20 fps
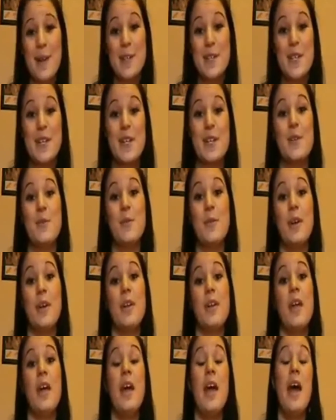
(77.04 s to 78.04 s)
by
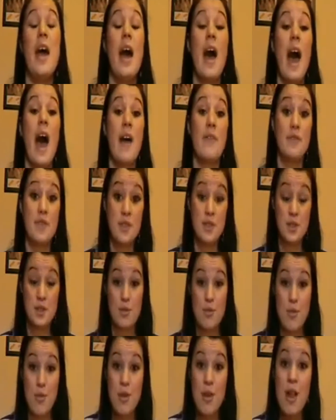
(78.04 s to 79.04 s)
children. After
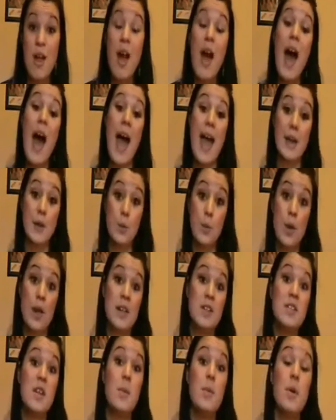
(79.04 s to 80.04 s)
school, I do
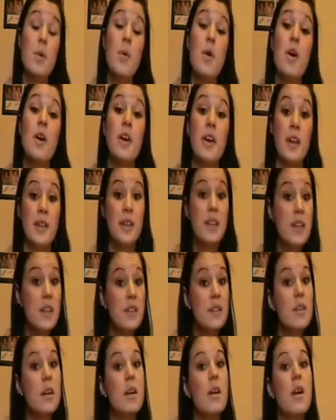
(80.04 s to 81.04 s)
voluntary work in the
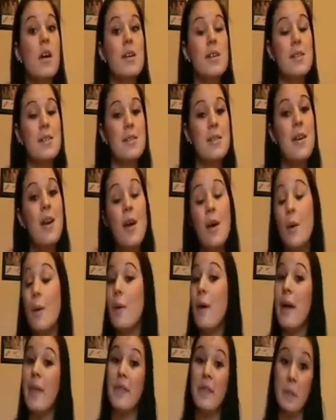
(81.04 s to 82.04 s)
kindergarten,
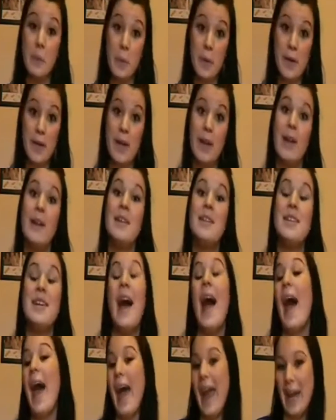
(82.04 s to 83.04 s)
or at the weekends,
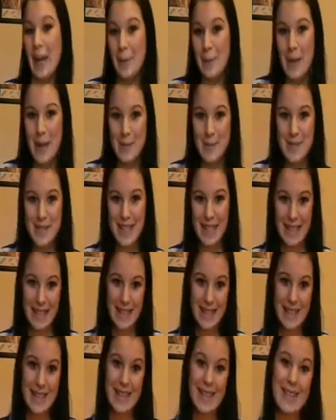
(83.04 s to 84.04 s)
I do
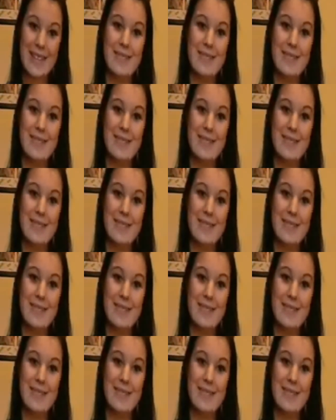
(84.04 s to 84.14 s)
babysitting.